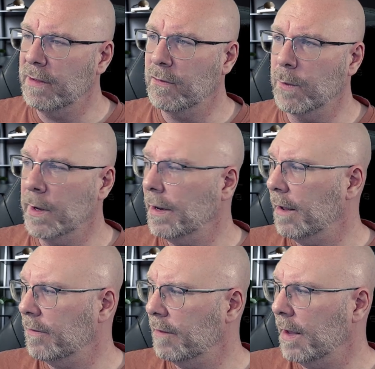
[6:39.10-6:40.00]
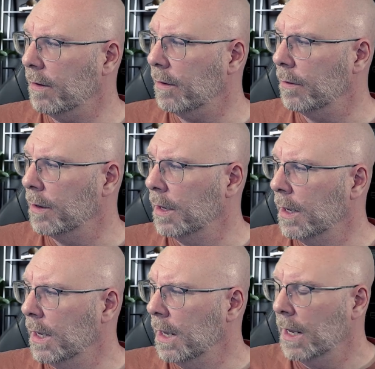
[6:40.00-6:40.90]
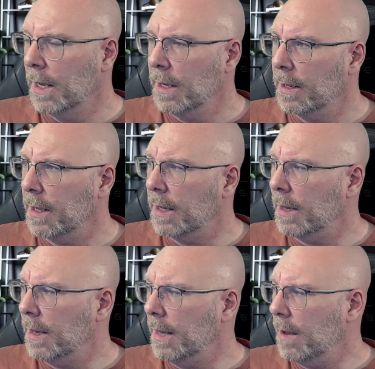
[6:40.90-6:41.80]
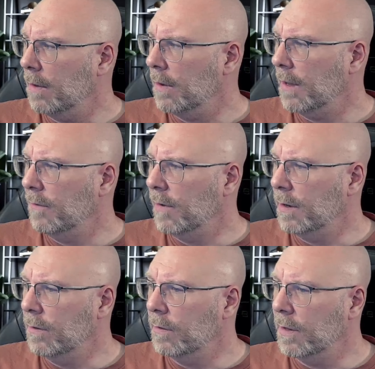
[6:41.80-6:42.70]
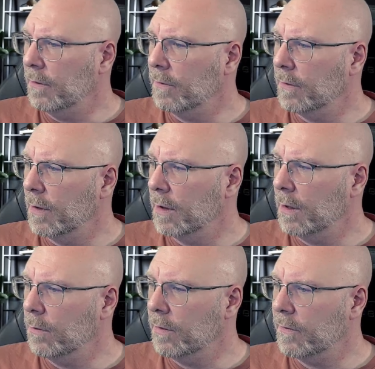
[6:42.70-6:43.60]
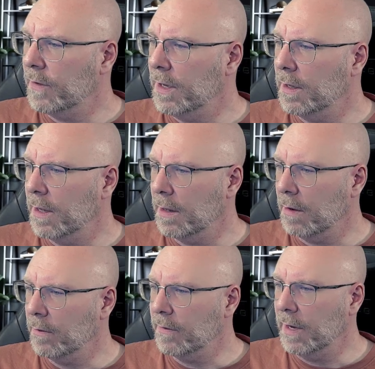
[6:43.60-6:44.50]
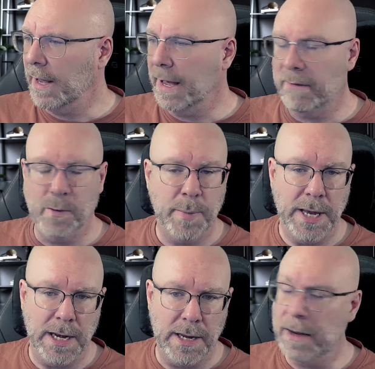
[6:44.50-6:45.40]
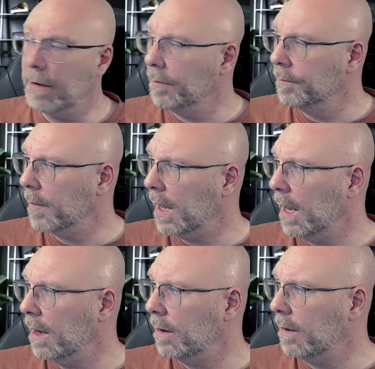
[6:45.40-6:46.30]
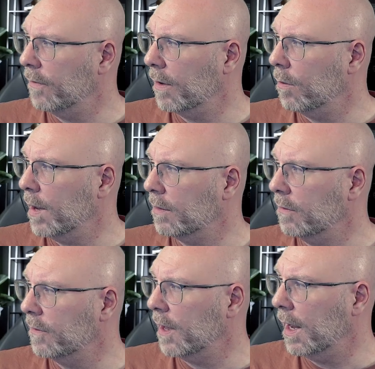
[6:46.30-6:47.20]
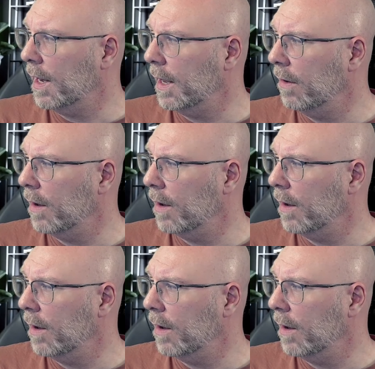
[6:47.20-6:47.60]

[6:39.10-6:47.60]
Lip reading: one as standard. Now, if I do this, you will see that I will still have the pill here. And if I go back to style here, I